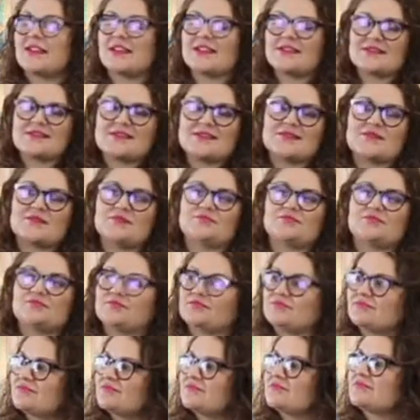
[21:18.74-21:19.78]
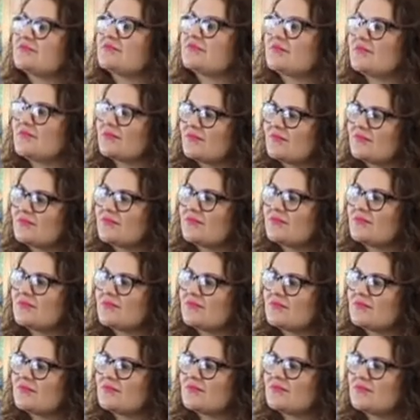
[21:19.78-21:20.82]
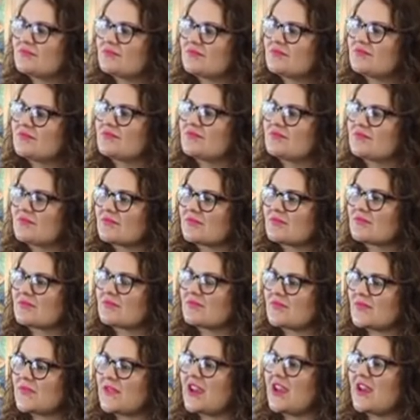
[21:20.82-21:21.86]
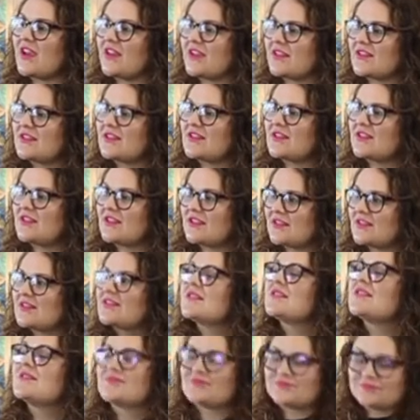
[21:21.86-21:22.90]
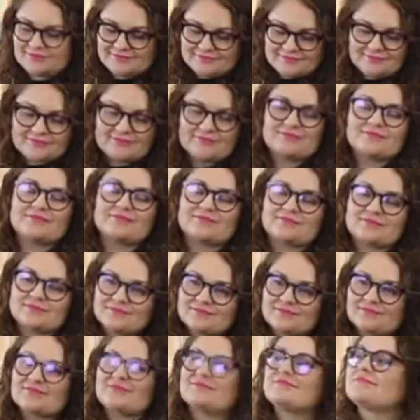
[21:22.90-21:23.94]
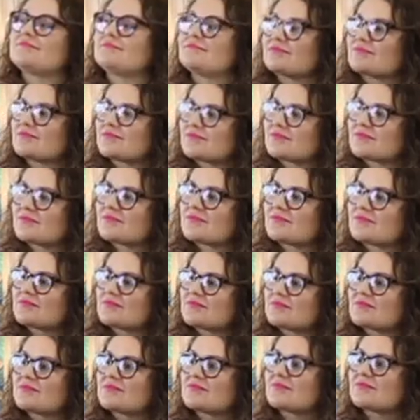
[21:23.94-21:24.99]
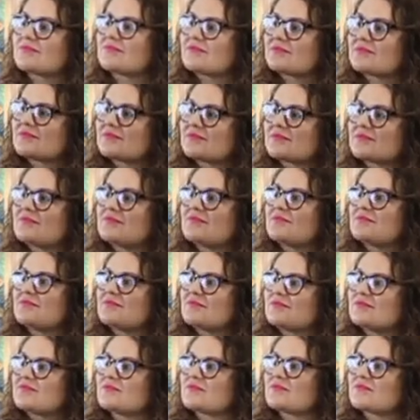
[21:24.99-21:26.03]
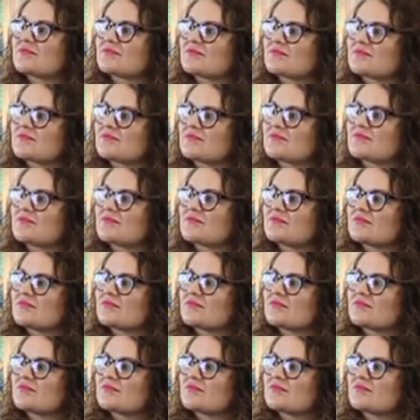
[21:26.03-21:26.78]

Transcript: The person shown says nothing.